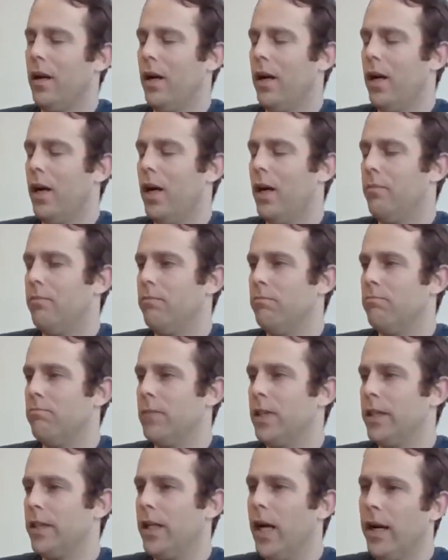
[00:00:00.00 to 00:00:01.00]

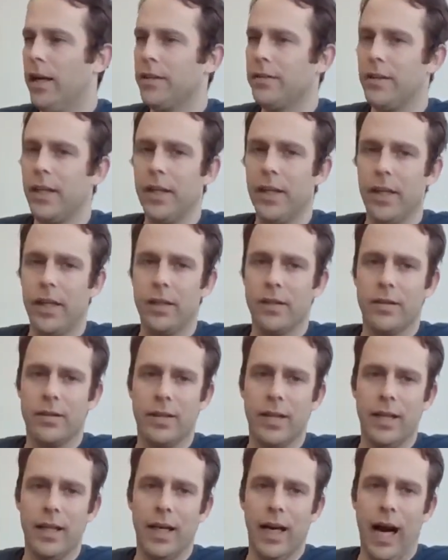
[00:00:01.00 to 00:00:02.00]
The other thing
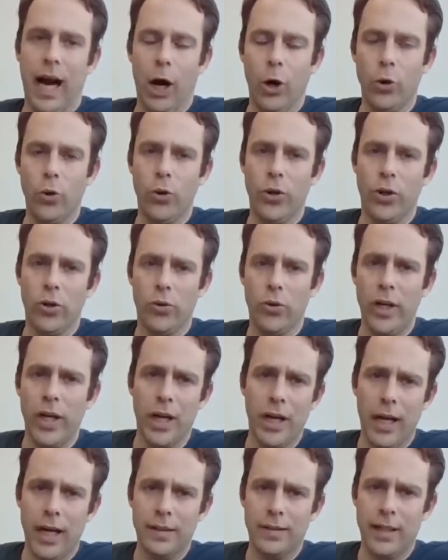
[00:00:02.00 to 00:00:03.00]
is, how do you
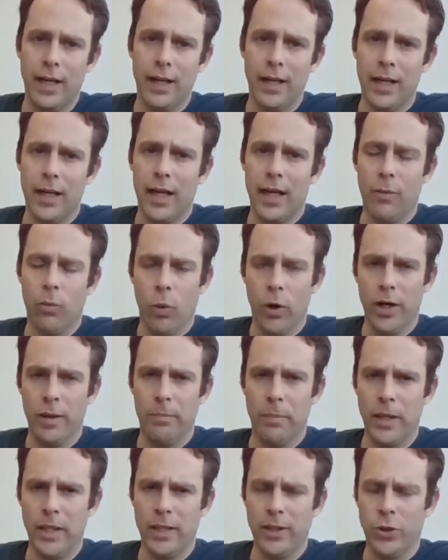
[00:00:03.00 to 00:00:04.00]
realize what a
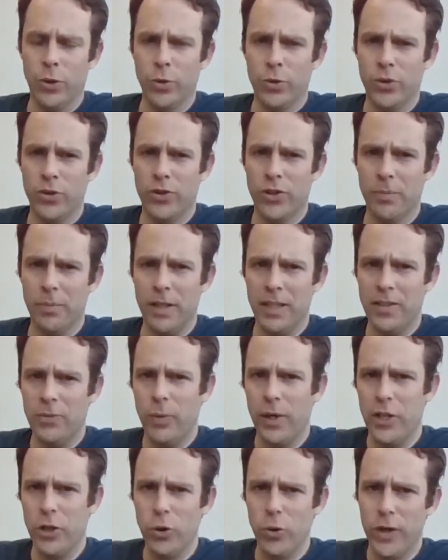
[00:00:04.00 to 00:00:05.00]
PT2 system is
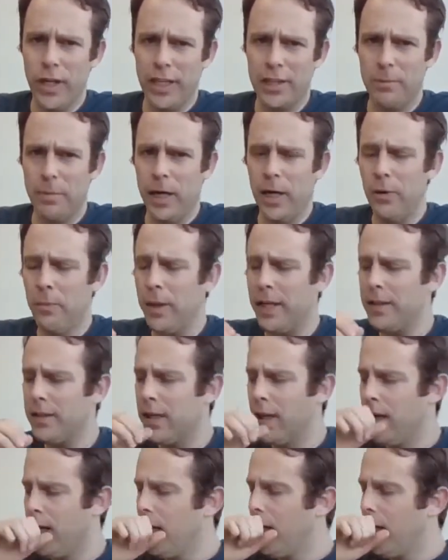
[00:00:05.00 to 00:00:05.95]
when you do an experiment?